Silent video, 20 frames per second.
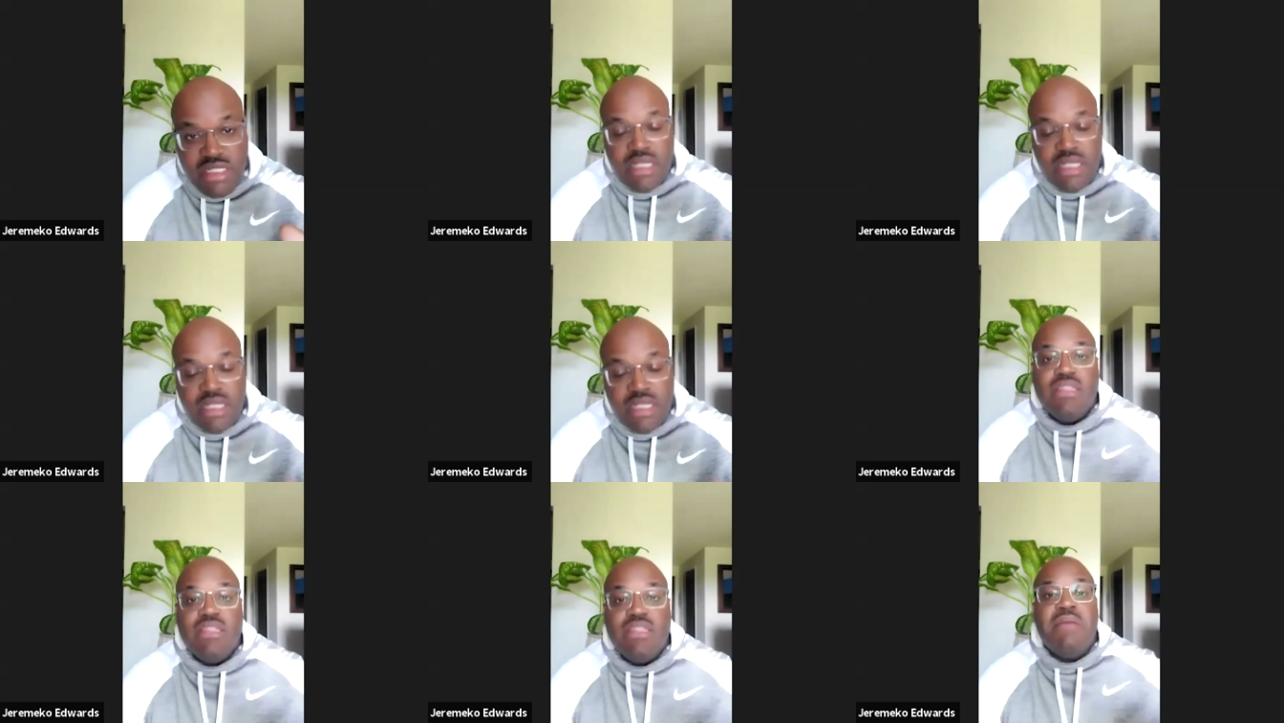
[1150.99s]

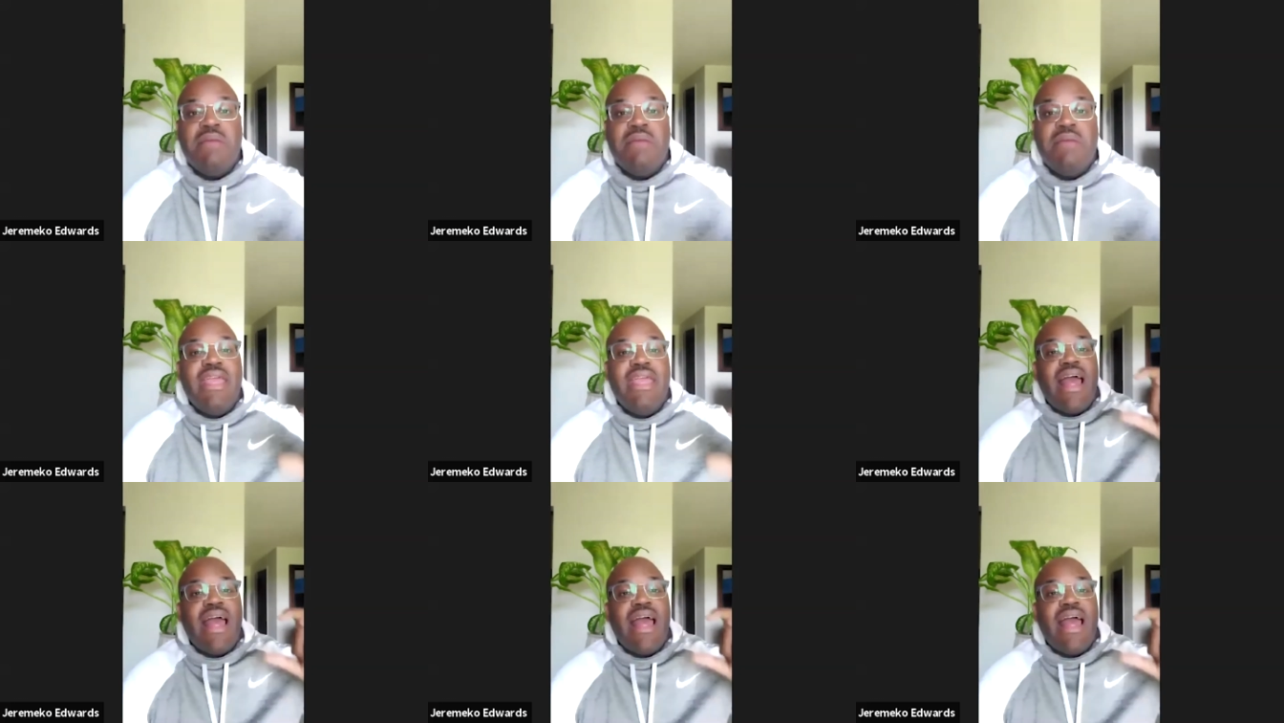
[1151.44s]
They may
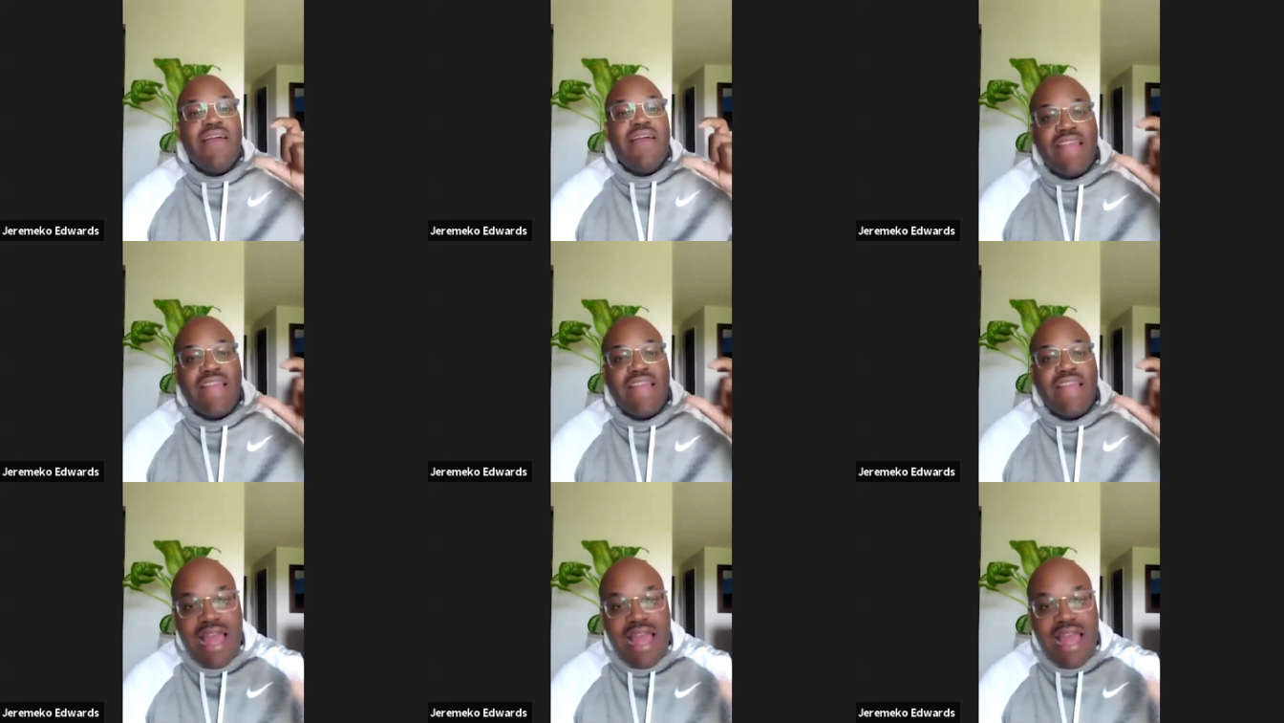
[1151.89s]
not have
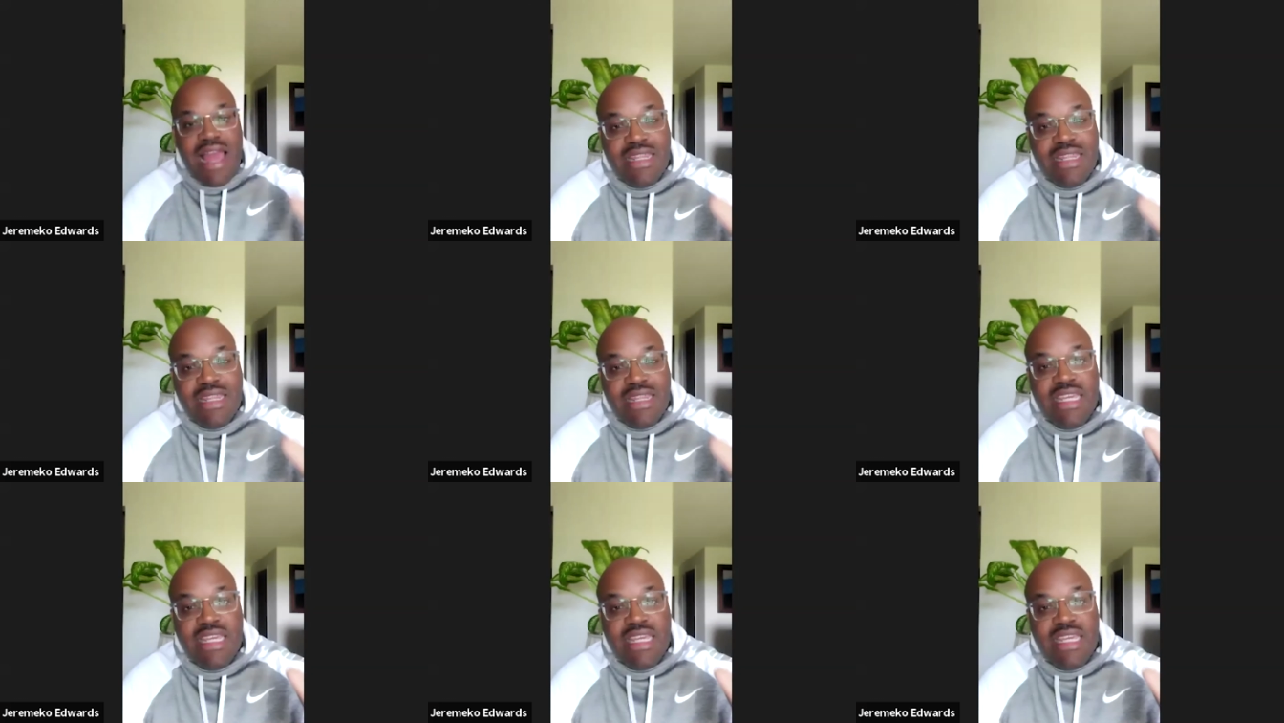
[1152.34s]
gotten any
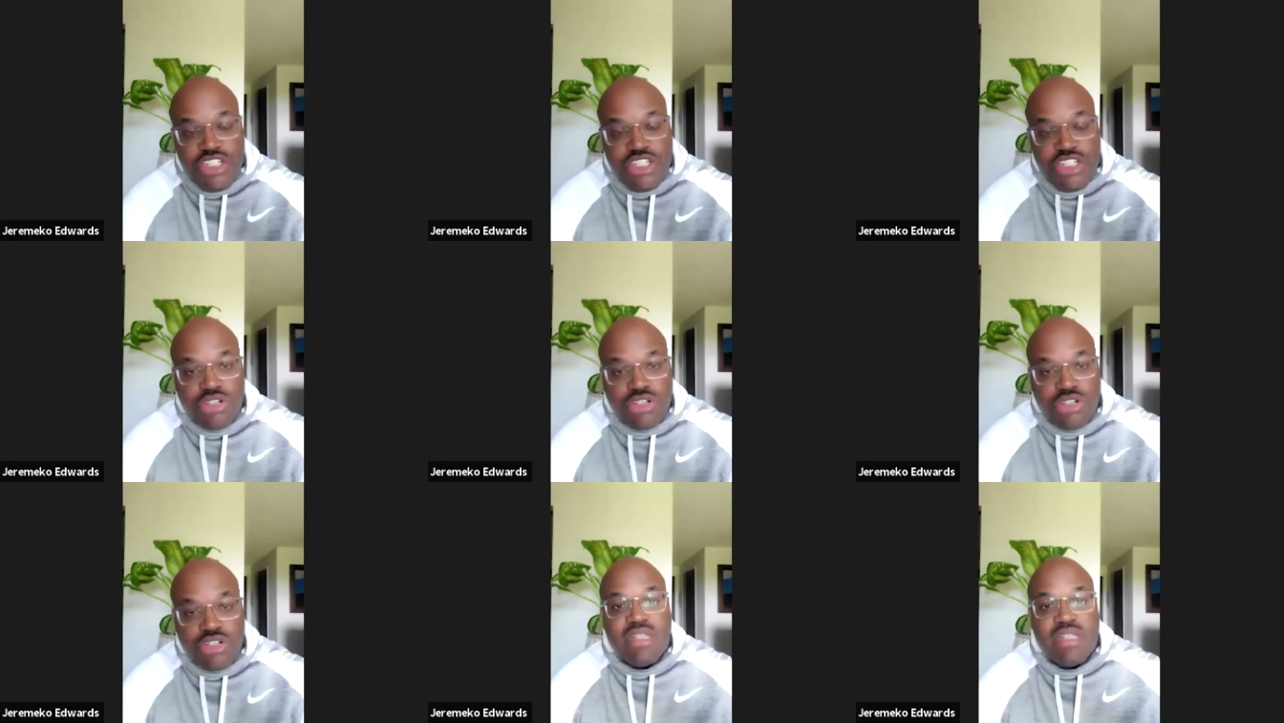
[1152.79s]

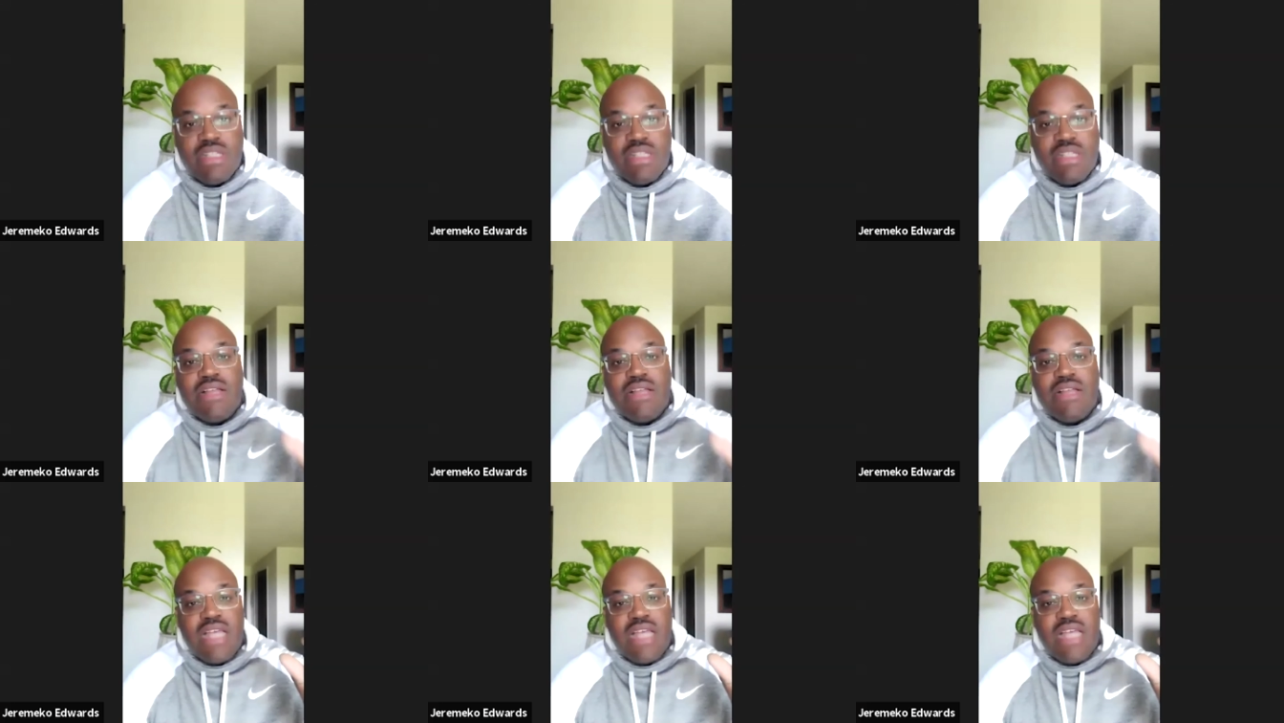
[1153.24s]
insurance
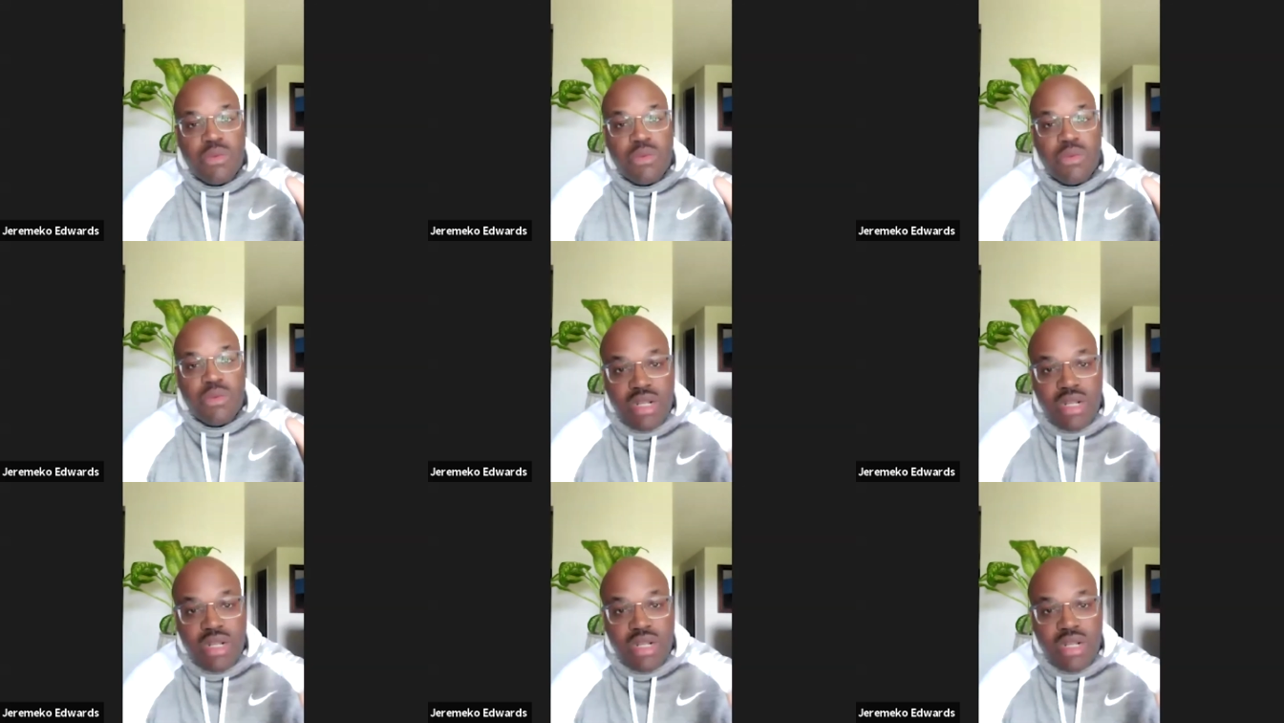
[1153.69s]
outside of what I
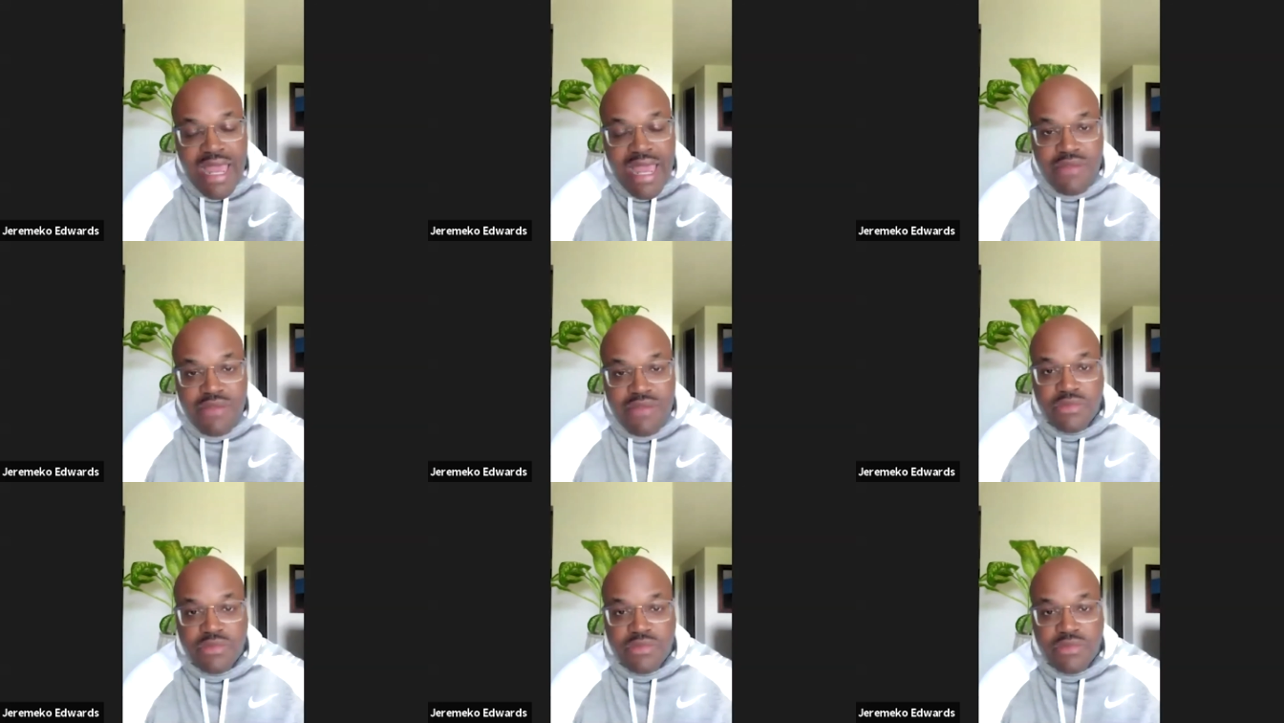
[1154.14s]
gave them.